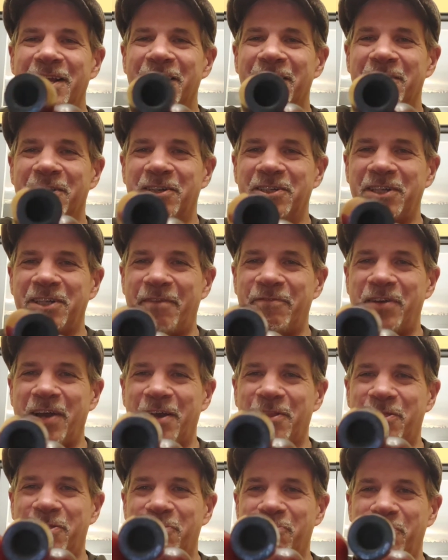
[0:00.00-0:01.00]
because I've
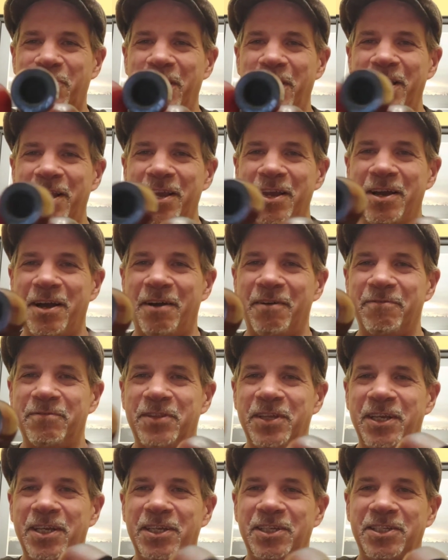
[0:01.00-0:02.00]
got 3 of
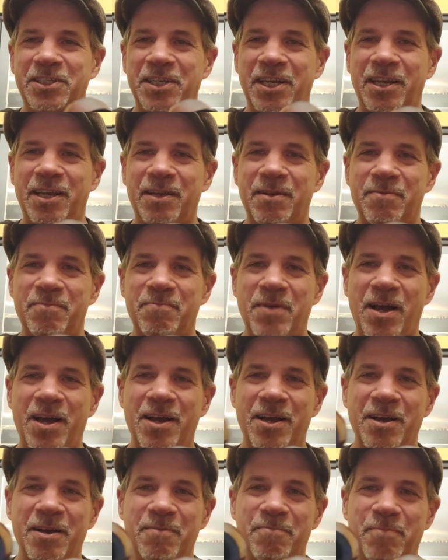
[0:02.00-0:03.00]
the same
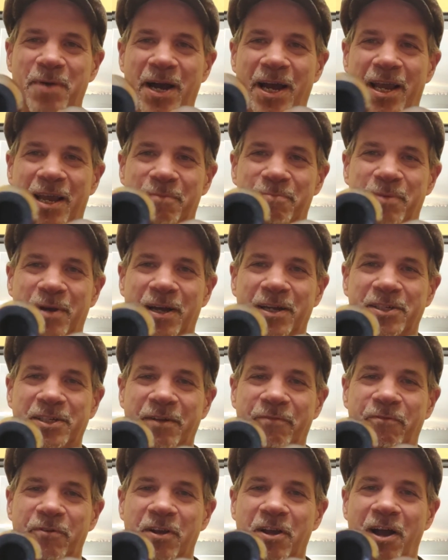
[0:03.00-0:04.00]
pipe,
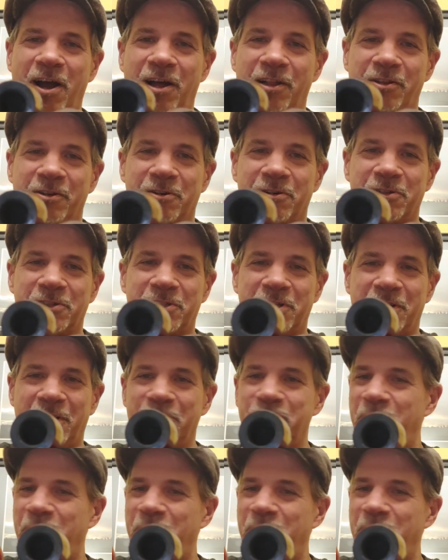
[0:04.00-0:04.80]
different colors.